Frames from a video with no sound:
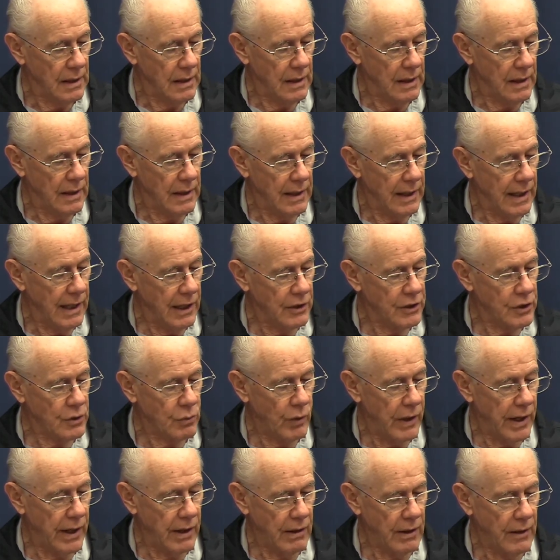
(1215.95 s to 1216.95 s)

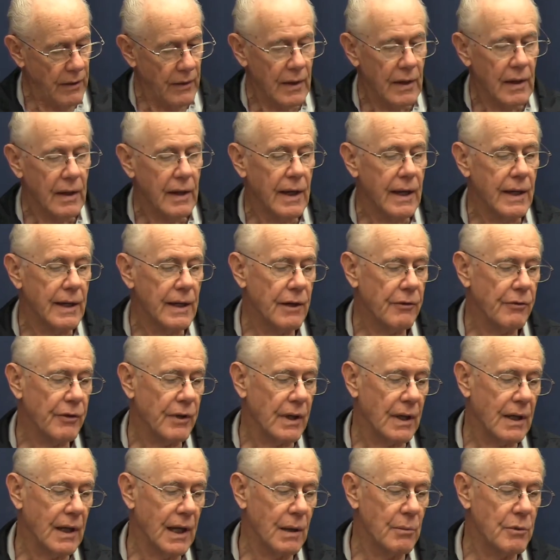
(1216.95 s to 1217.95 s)
elsewhere, and
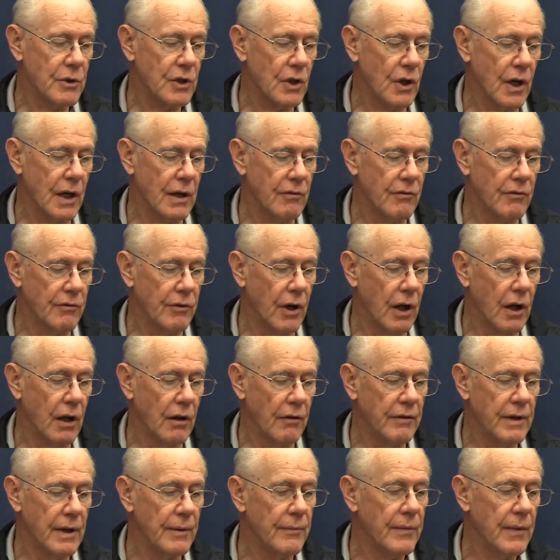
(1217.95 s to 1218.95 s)
different clubs got
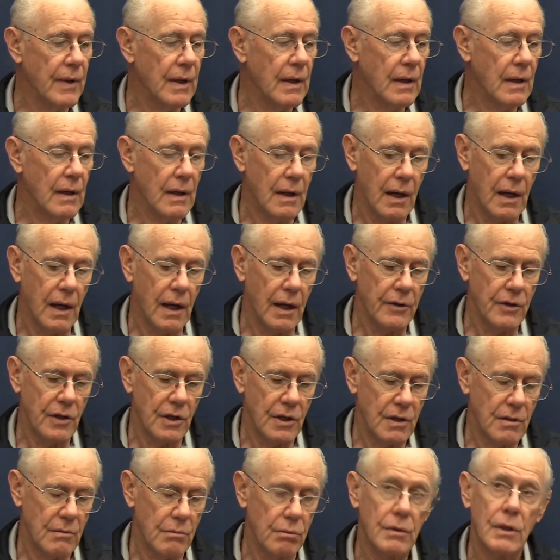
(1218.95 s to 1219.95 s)
involved.
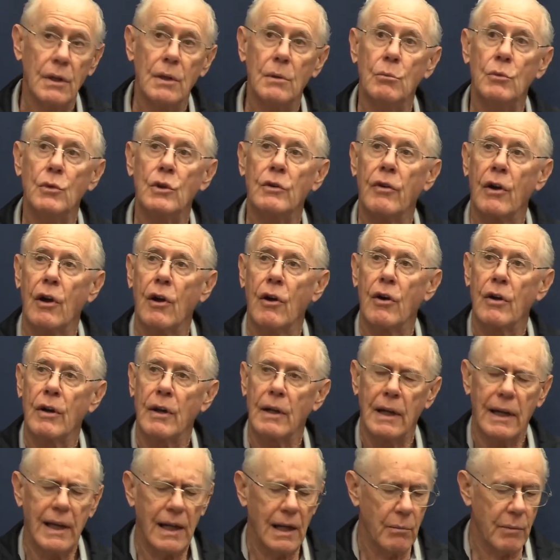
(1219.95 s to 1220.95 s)
Just move along a
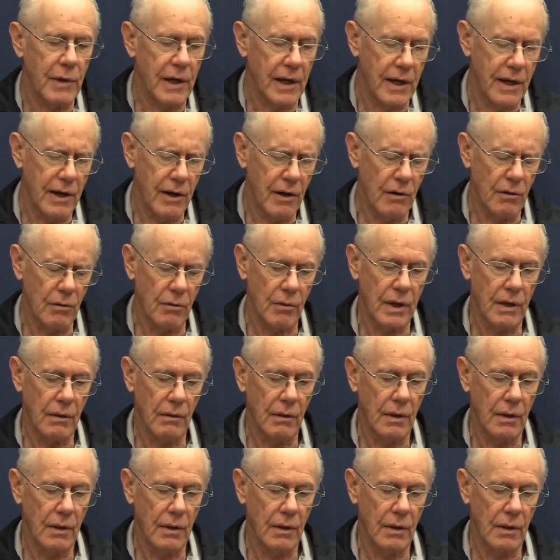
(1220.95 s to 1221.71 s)
little bit here where